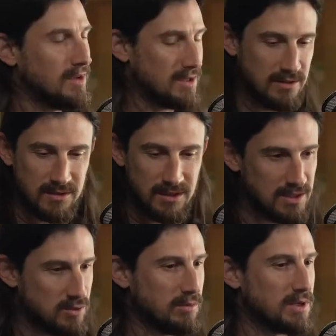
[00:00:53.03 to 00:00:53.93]
It's
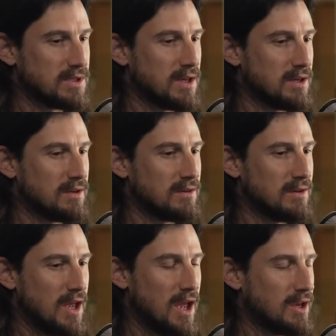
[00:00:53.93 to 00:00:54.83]
extremely exciting.
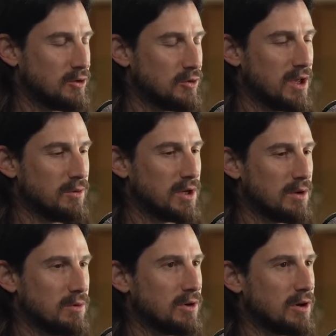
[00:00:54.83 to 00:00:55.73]
And today we're going to
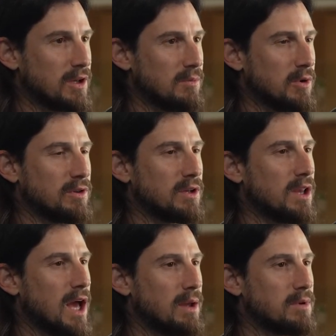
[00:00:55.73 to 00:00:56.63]
be talking about the
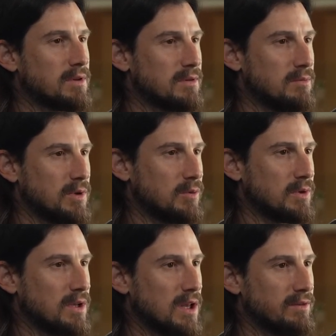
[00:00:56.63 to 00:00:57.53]
alignment between
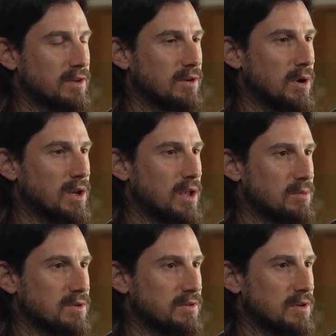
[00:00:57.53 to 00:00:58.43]
the left and the right
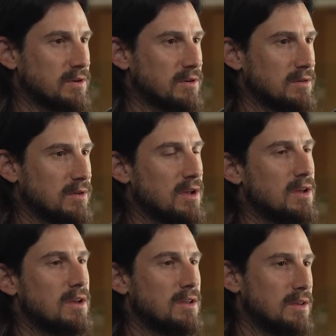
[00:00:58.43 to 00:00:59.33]
hemisphere,
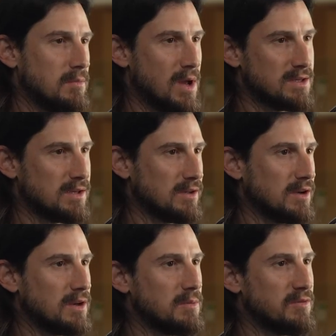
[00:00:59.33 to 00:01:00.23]
the masculine
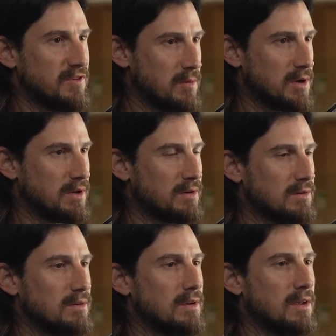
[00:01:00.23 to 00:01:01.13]
and the feminine,
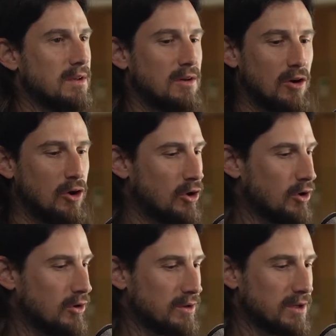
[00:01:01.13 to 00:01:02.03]

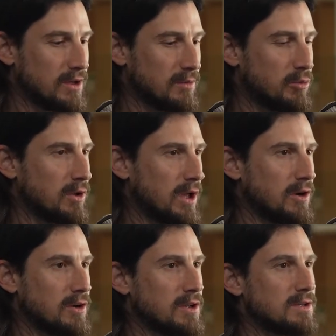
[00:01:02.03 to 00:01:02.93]
all the
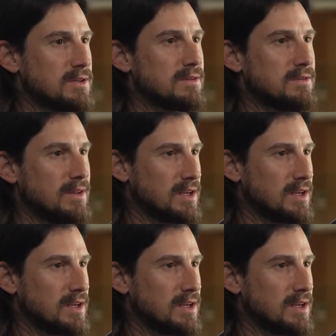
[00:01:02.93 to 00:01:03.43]
polarities that